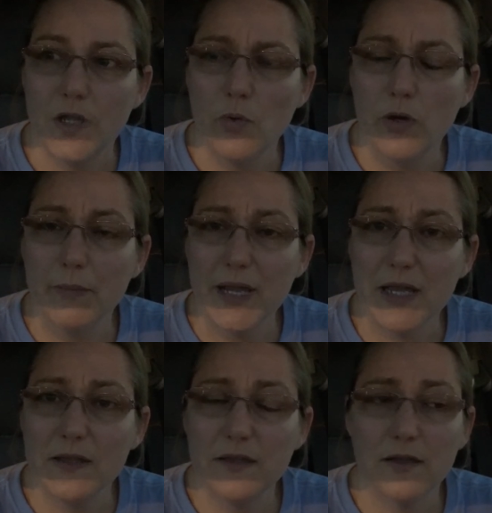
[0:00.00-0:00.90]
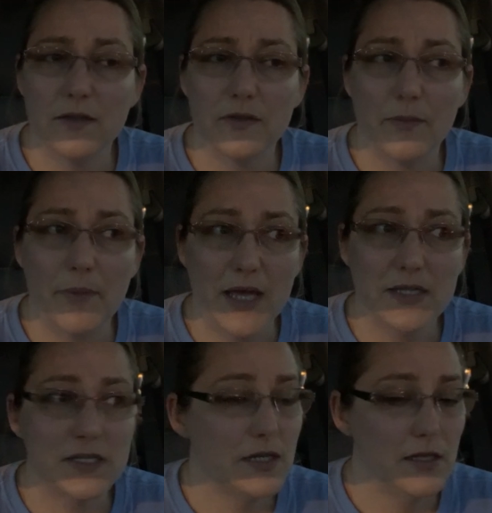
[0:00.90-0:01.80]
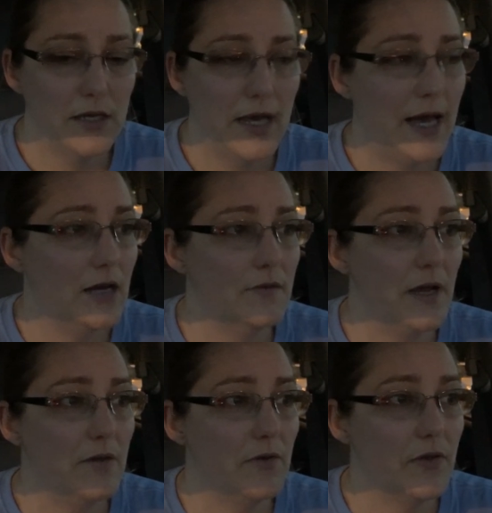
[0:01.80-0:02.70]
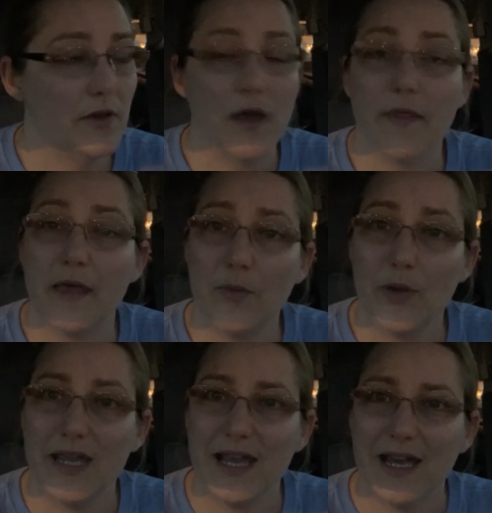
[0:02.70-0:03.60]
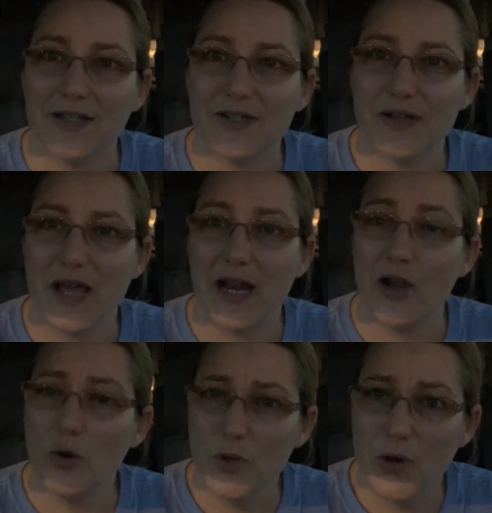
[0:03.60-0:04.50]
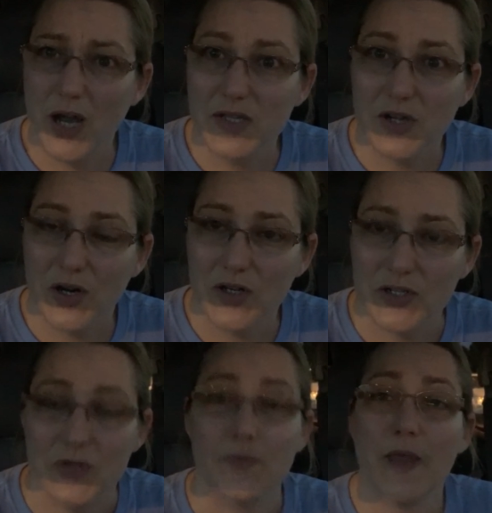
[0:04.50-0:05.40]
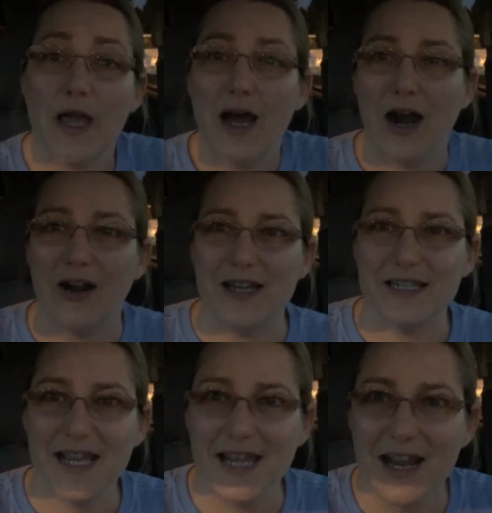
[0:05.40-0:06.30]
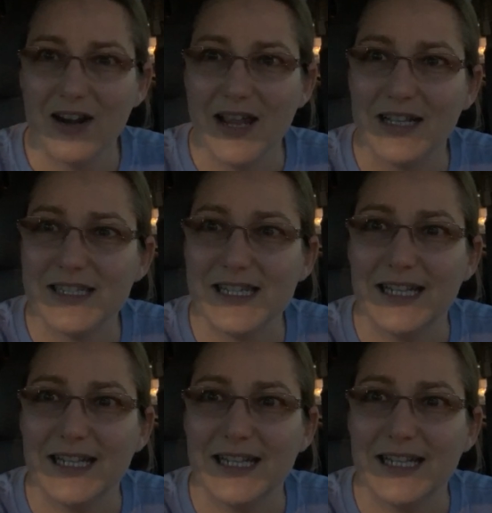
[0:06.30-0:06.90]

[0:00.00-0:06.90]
We are making the best out of everything that we can. And I hope you guys are too. All right, take care and I'll see you